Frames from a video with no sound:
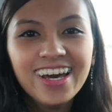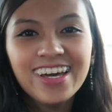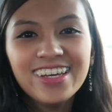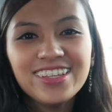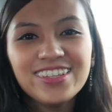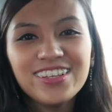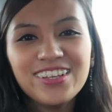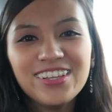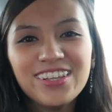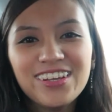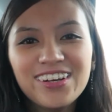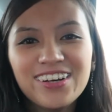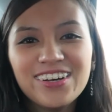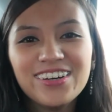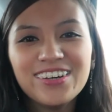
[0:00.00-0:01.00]
Hi
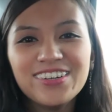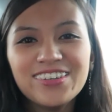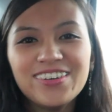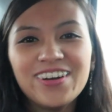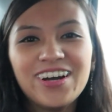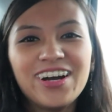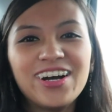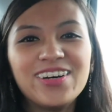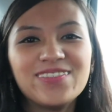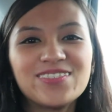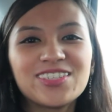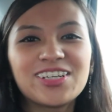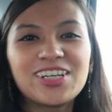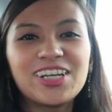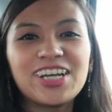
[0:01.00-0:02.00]
Lolo! Um,
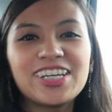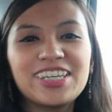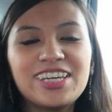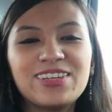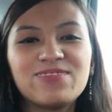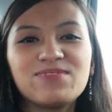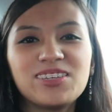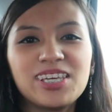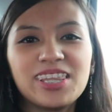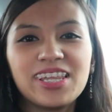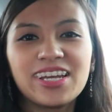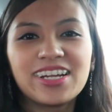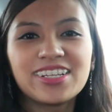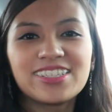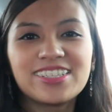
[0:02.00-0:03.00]
sorry I can't be
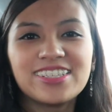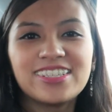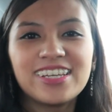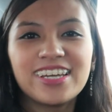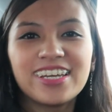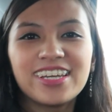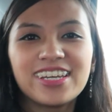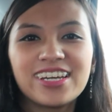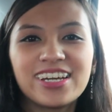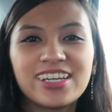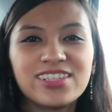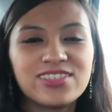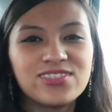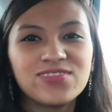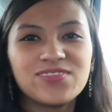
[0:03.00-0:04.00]
there today. I
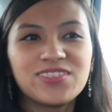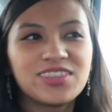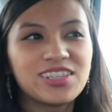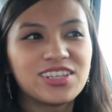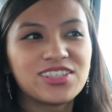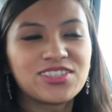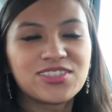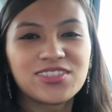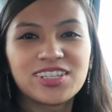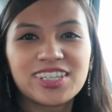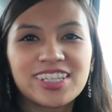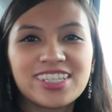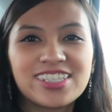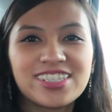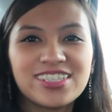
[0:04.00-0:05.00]
assume they're showing
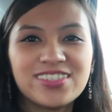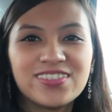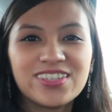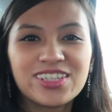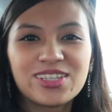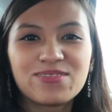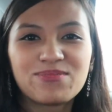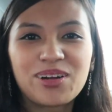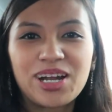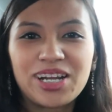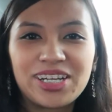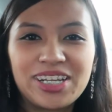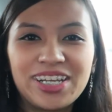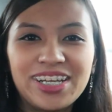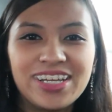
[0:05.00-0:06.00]
this to you at the
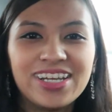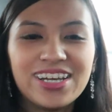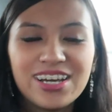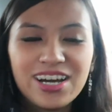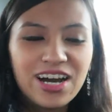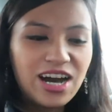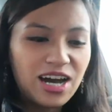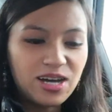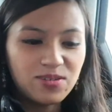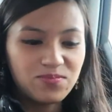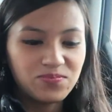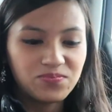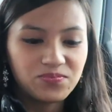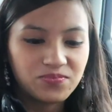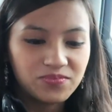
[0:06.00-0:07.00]
party.
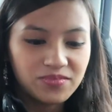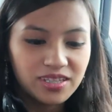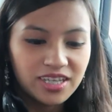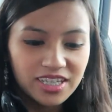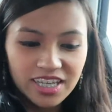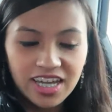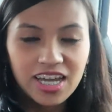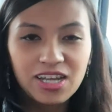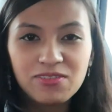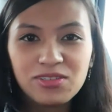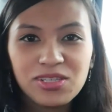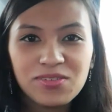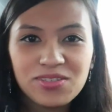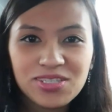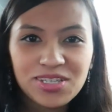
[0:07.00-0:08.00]
Um, yeah, I
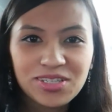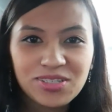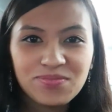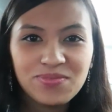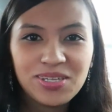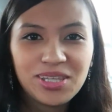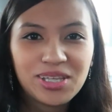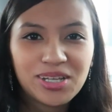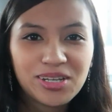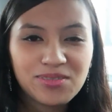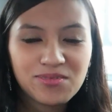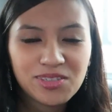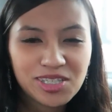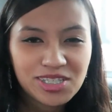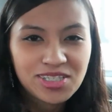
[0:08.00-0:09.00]
really wish I could be there. I'm
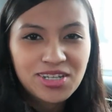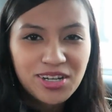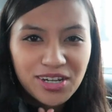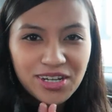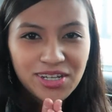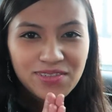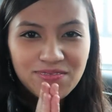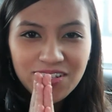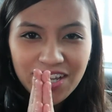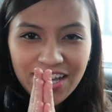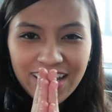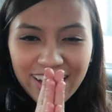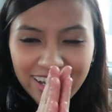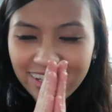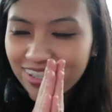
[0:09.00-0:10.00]
really sorry I'm
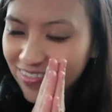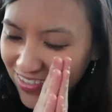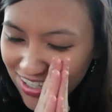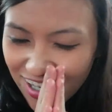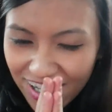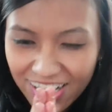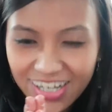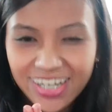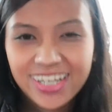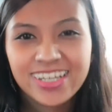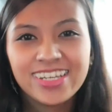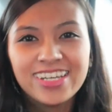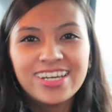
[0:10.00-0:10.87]
not. I'm sorry.